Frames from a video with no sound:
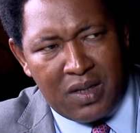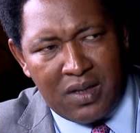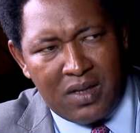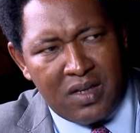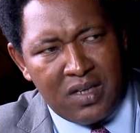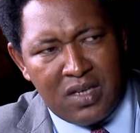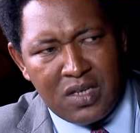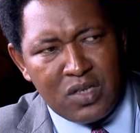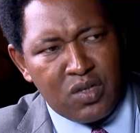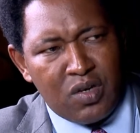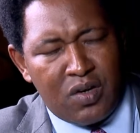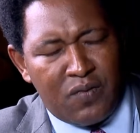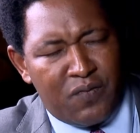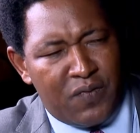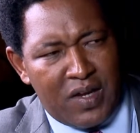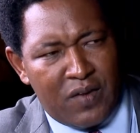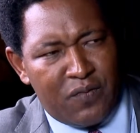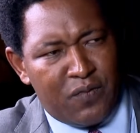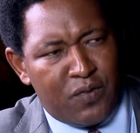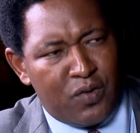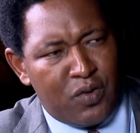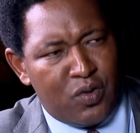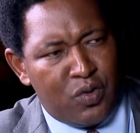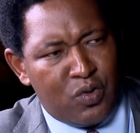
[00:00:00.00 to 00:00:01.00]
It is not fair
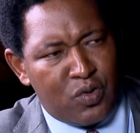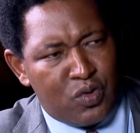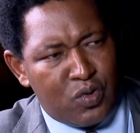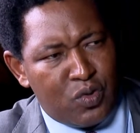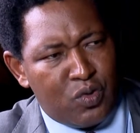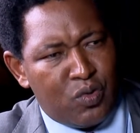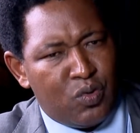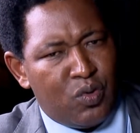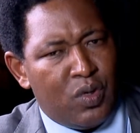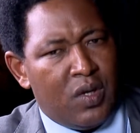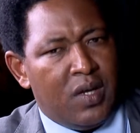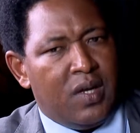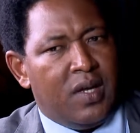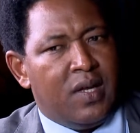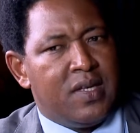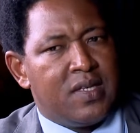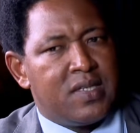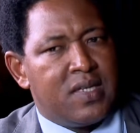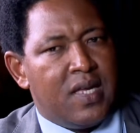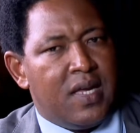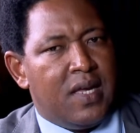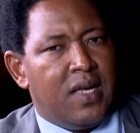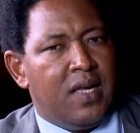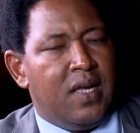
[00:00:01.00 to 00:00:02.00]
for you to
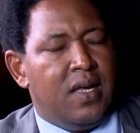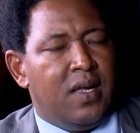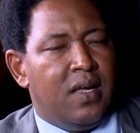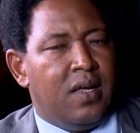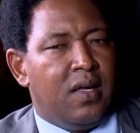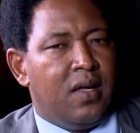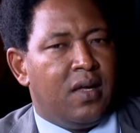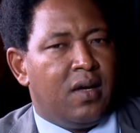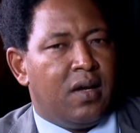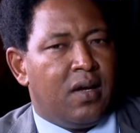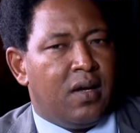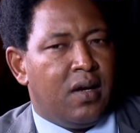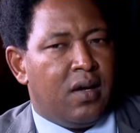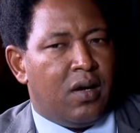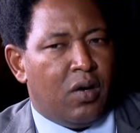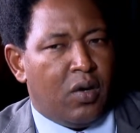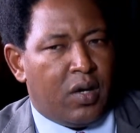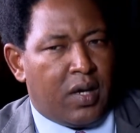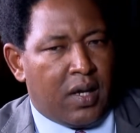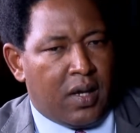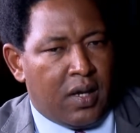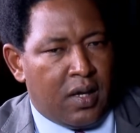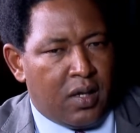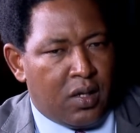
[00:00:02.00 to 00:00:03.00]
say,
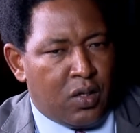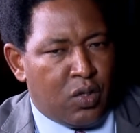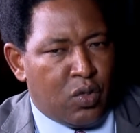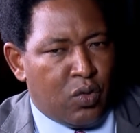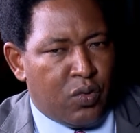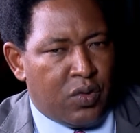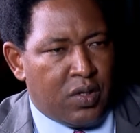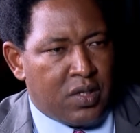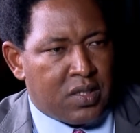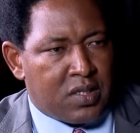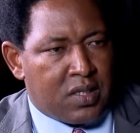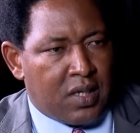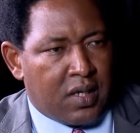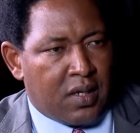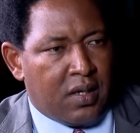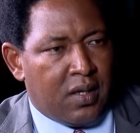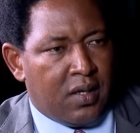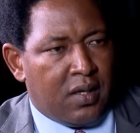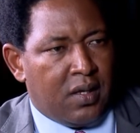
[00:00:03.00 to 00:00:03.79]
okay, do this thing.